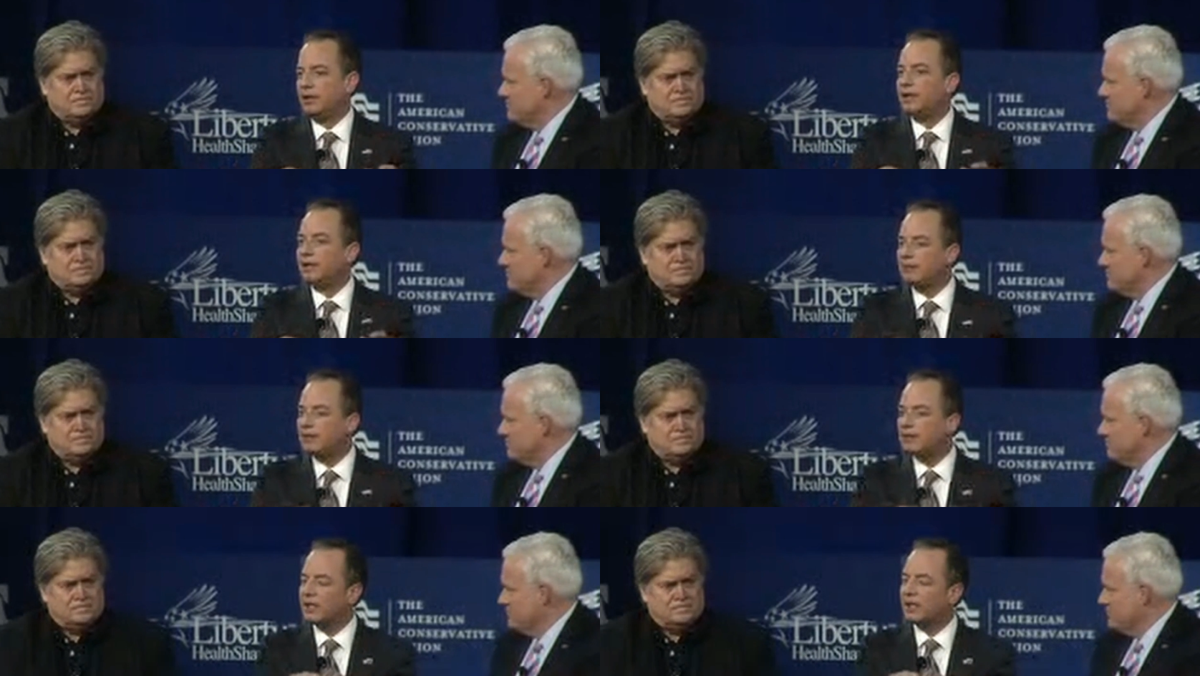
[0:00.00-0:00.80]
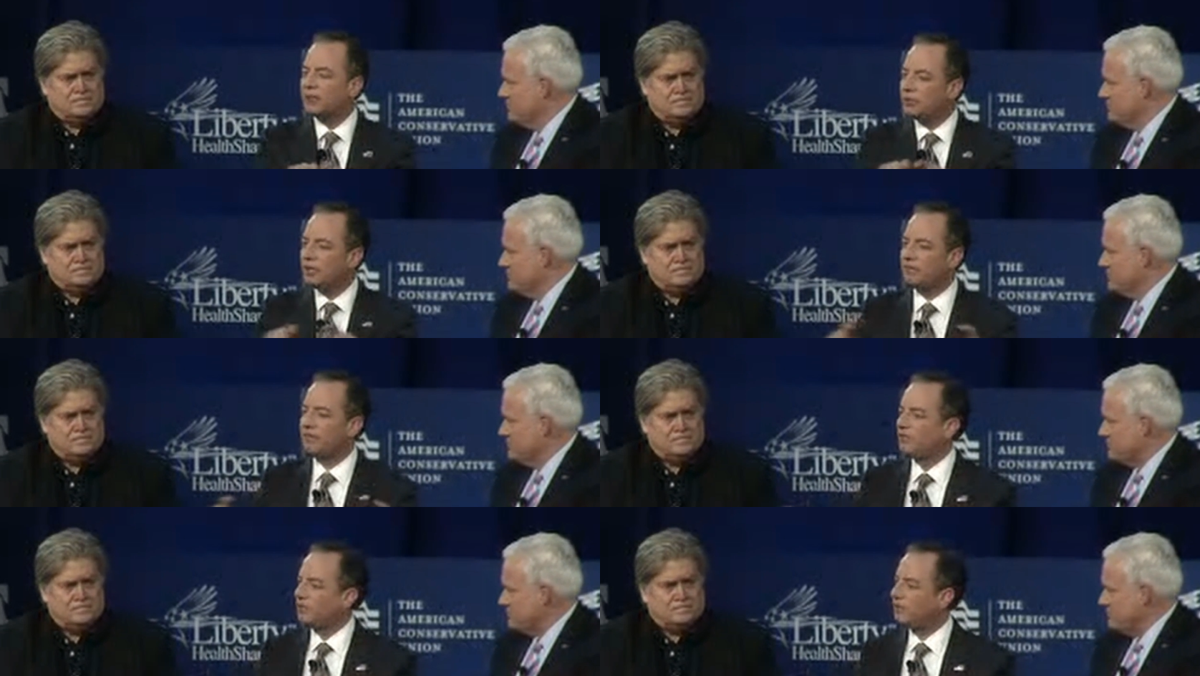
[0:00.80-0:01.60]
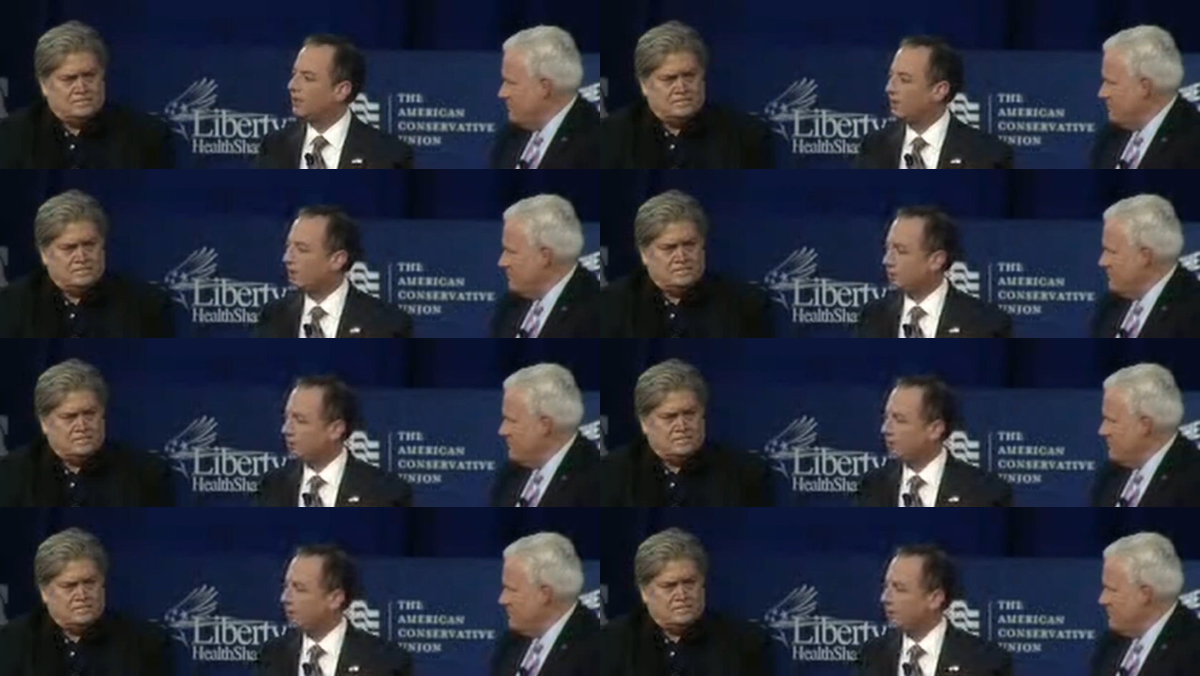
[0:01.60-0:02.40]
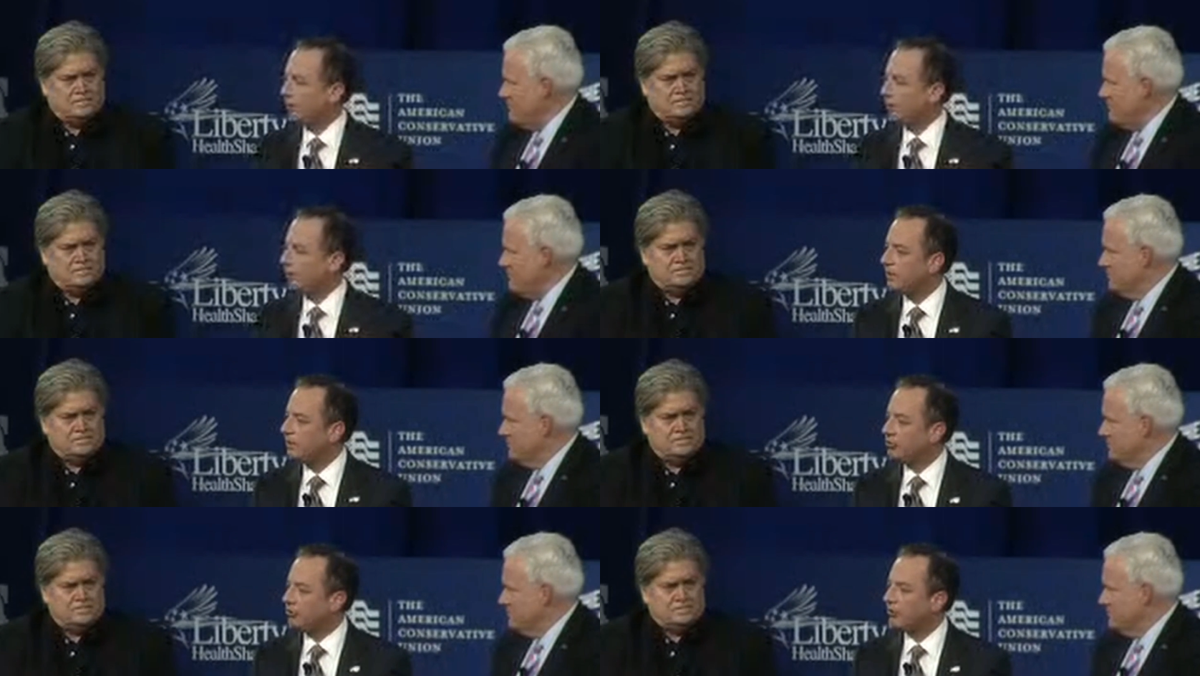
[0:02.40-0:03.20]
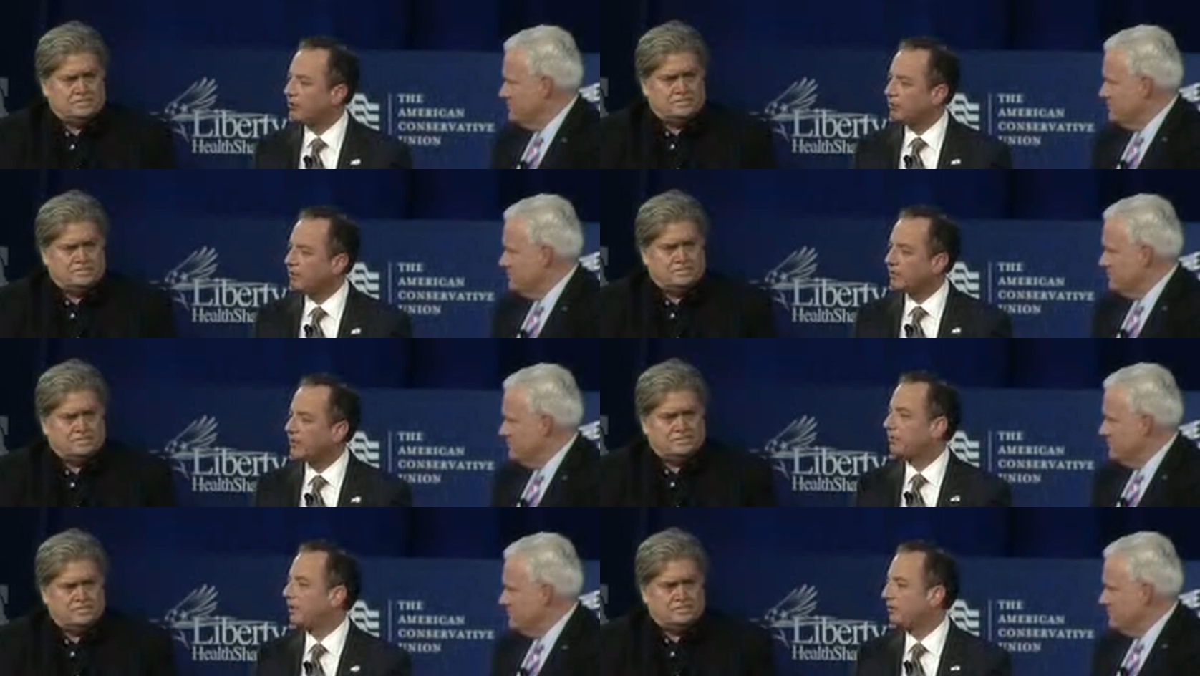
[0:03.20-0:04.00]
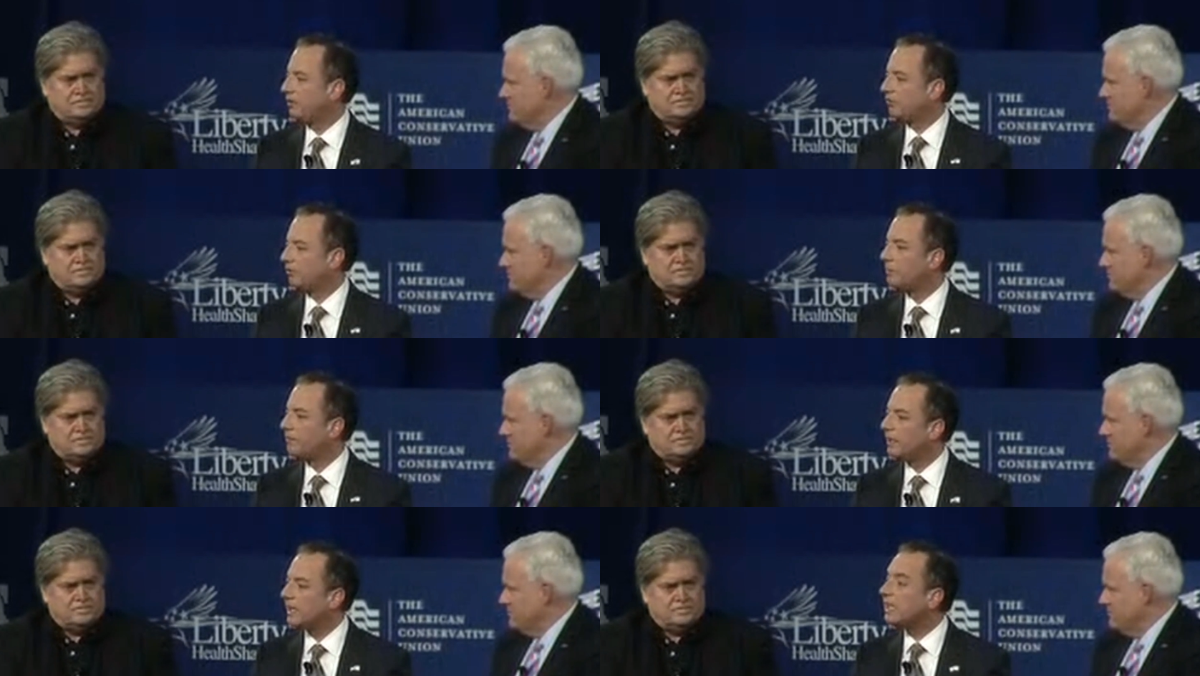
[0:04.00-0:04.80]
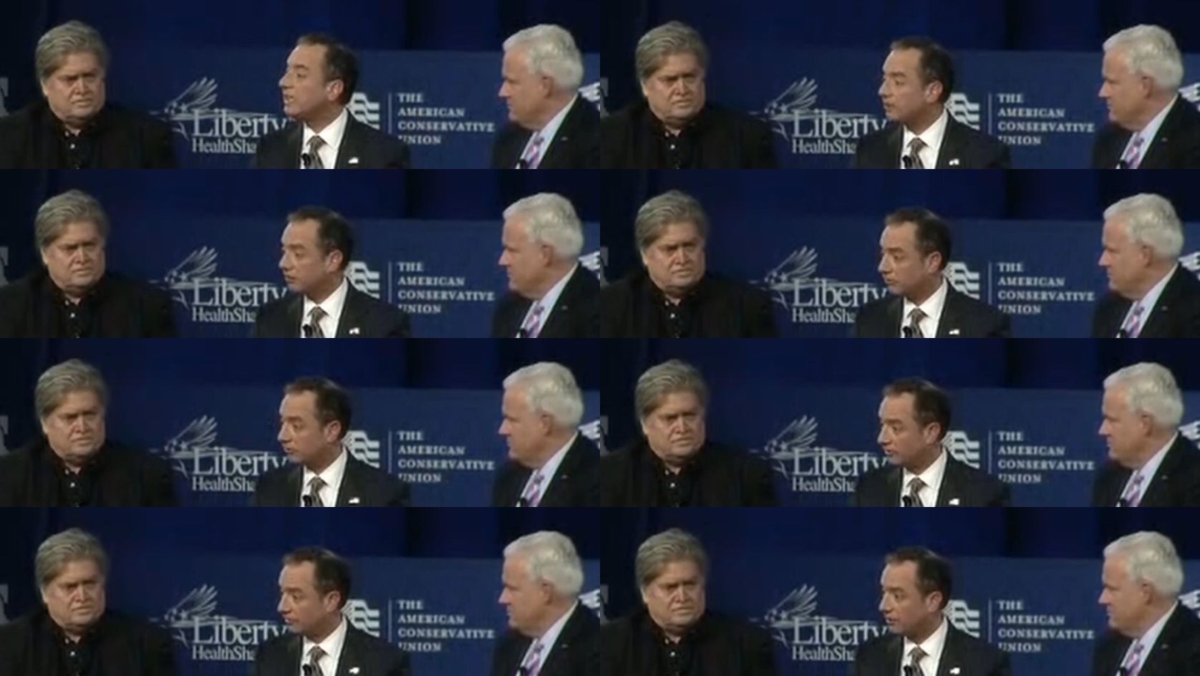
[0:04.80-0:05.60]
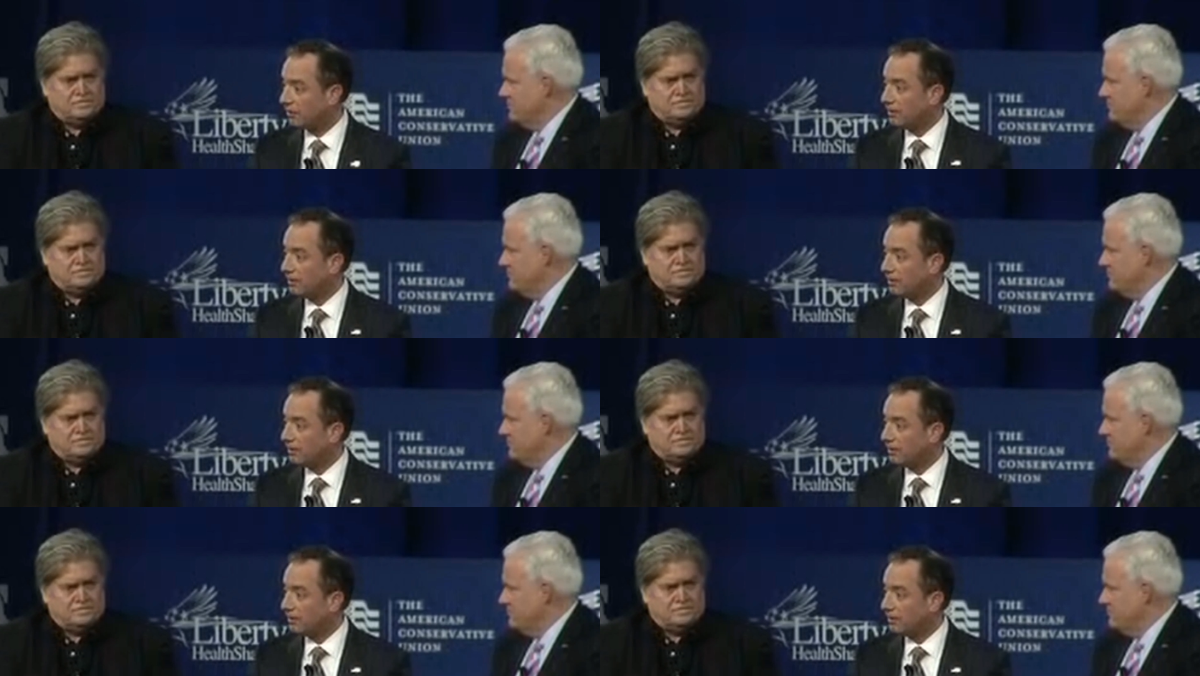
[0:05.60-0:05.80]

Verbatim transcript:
Speaker 1: And in the meantime, we have to stick together and make sure that we've got President Trump for eight years,